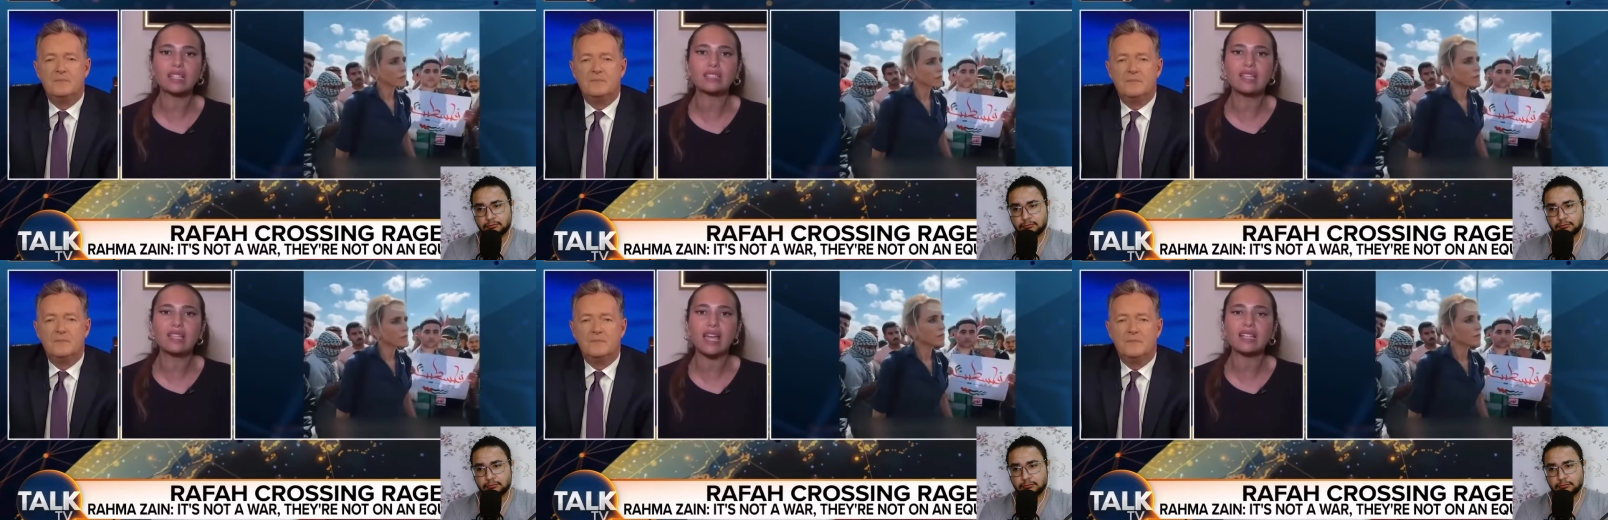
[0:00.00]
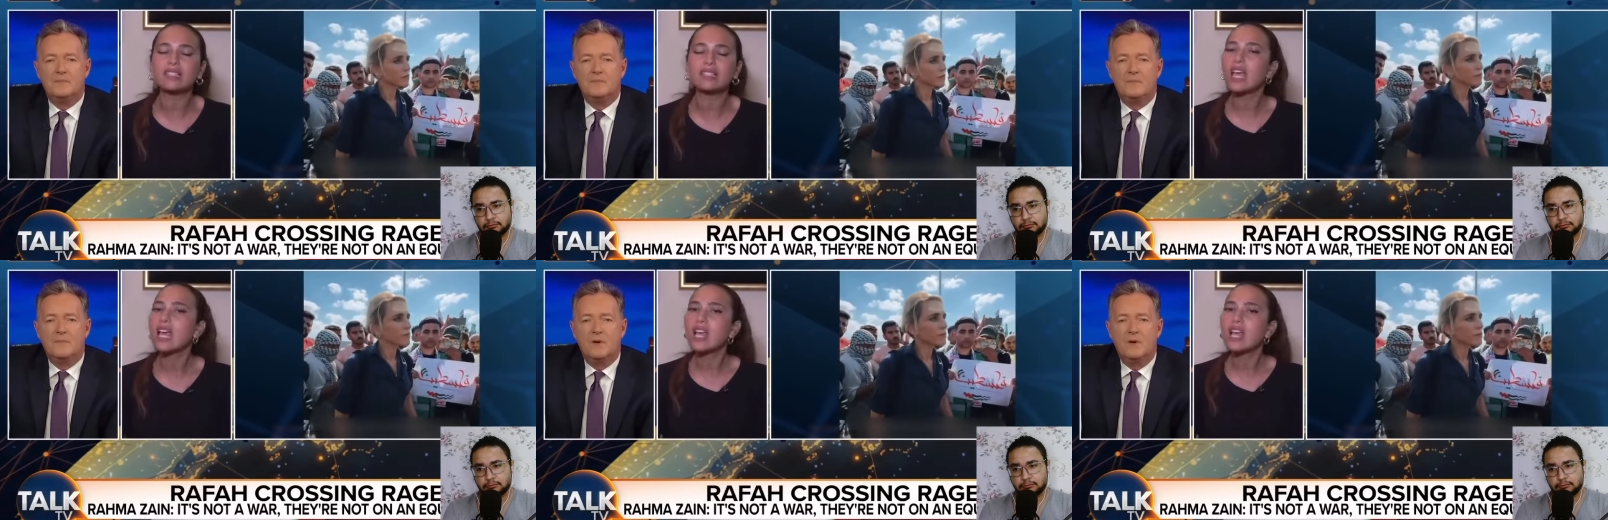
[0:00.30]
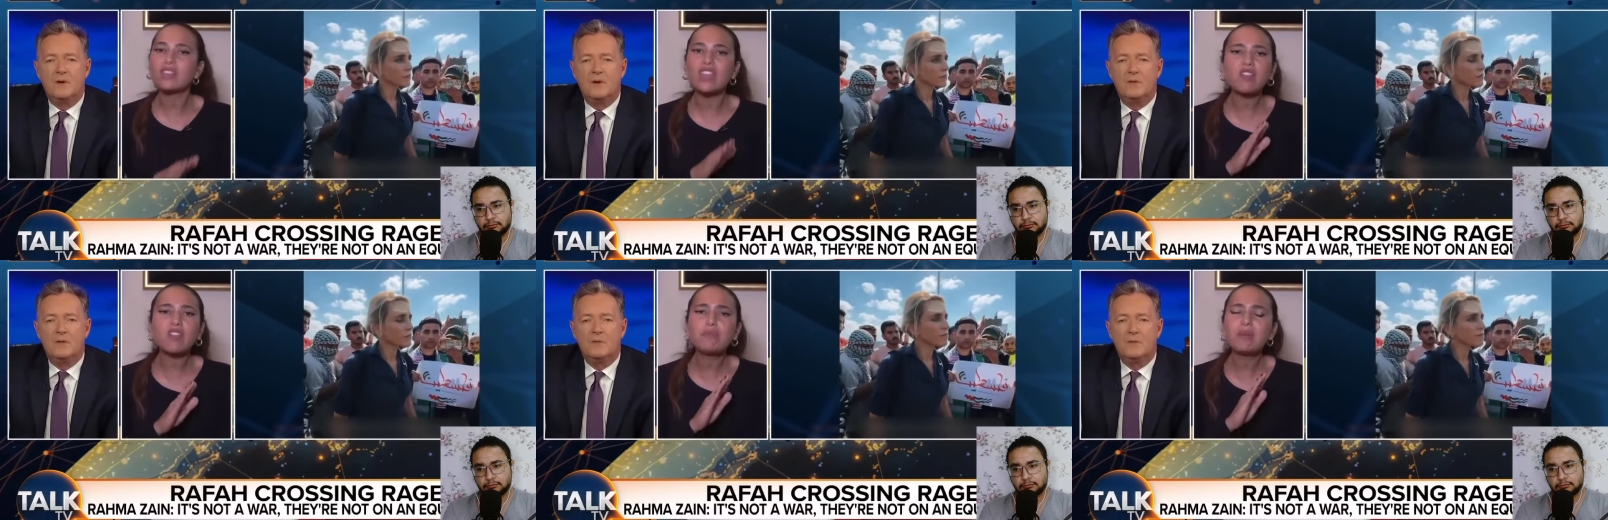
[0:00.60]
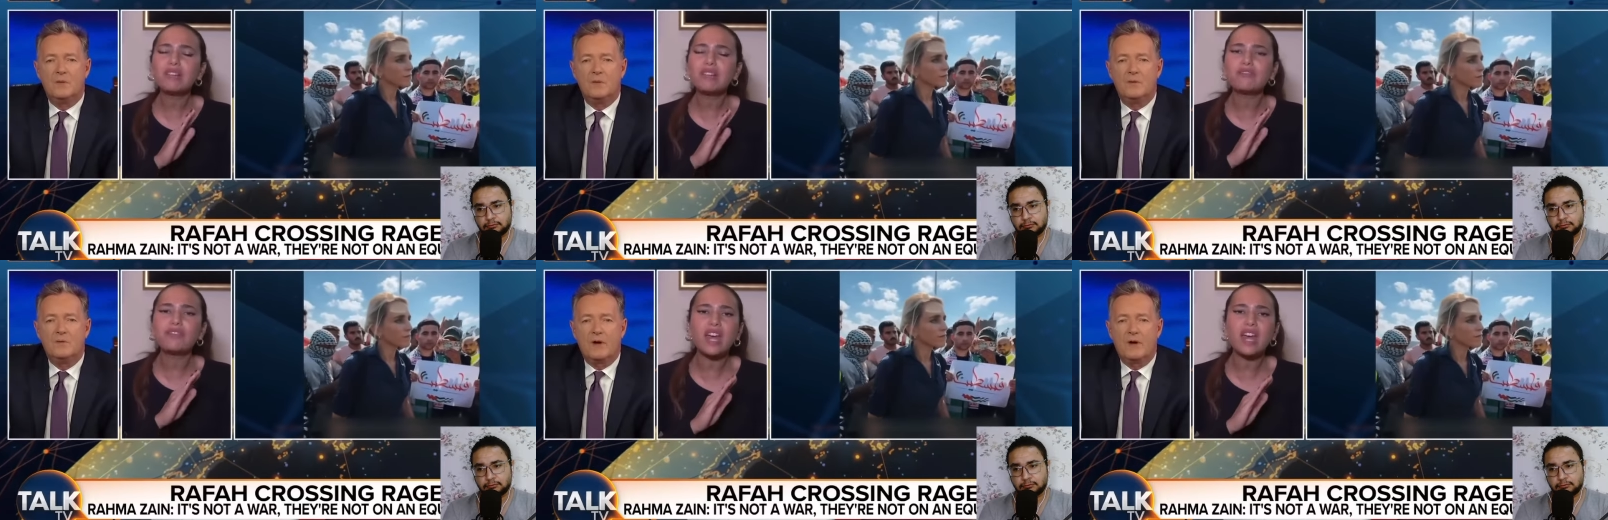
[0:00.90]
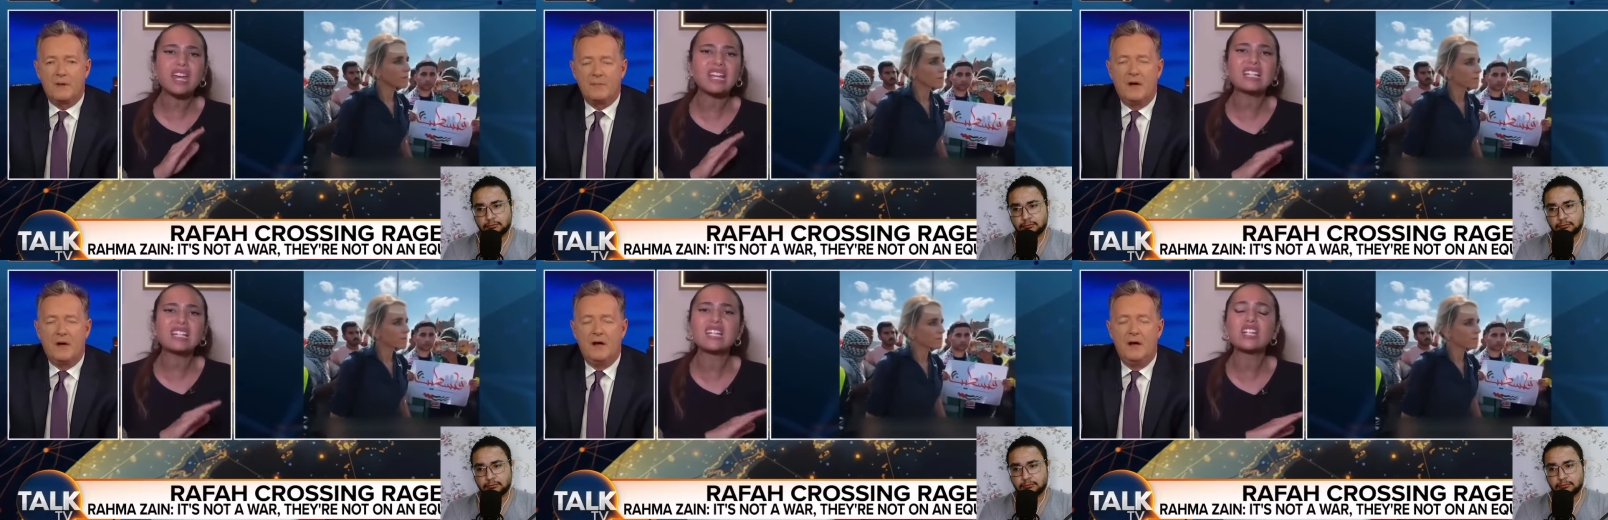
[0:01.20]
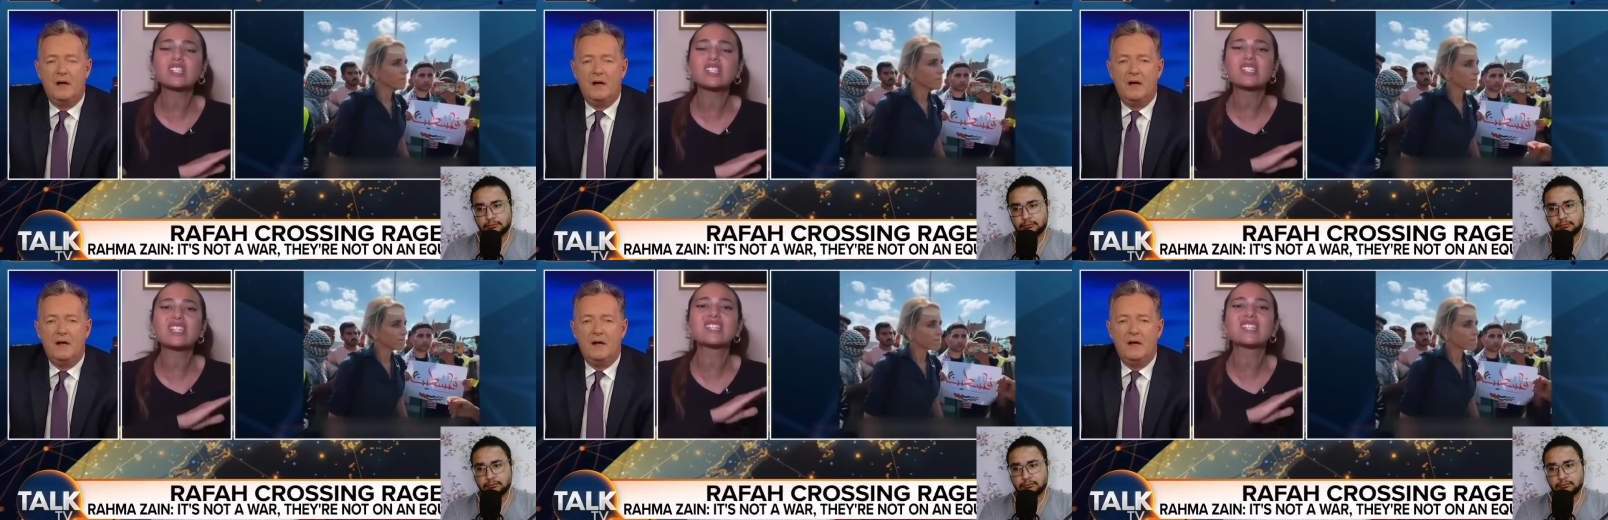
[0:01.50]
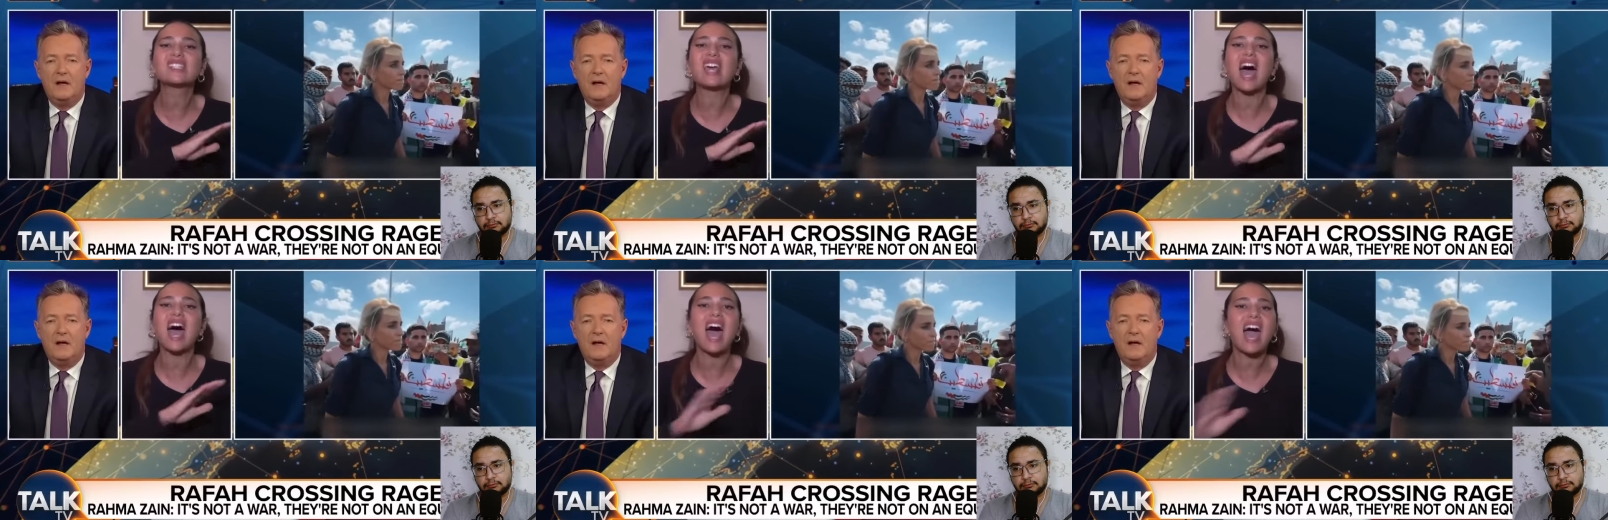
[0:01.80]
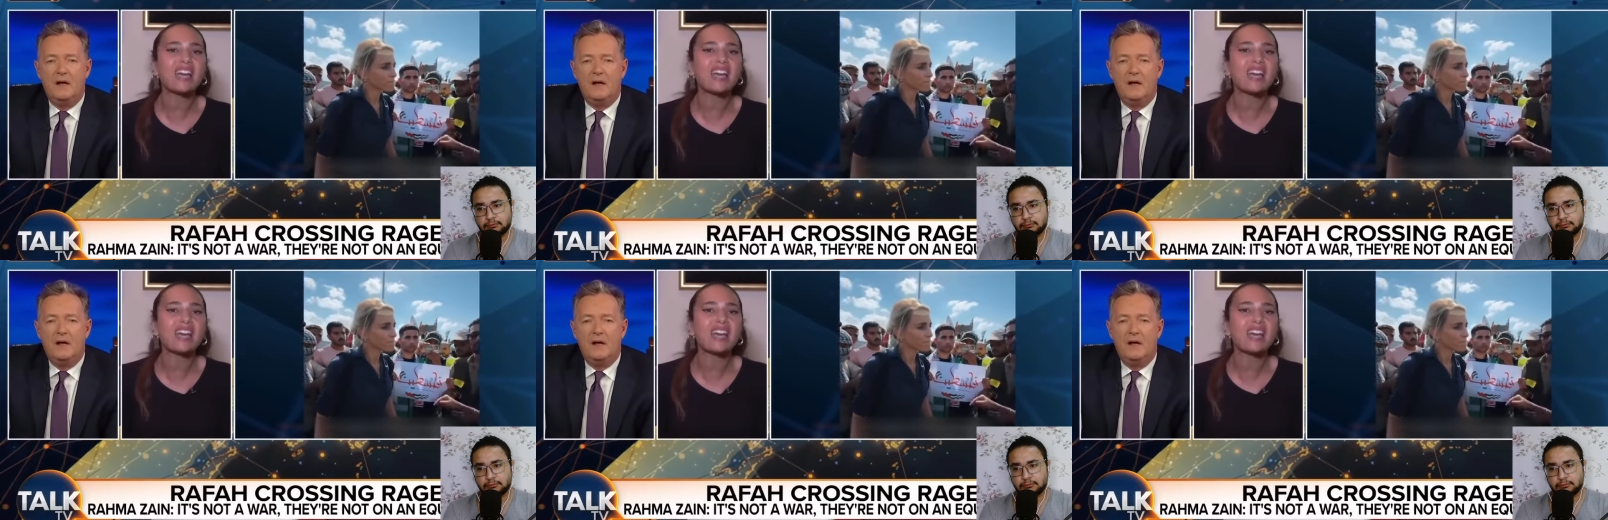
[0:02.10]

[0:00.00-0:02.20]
Speaker 1: their intent. They've been very clear since the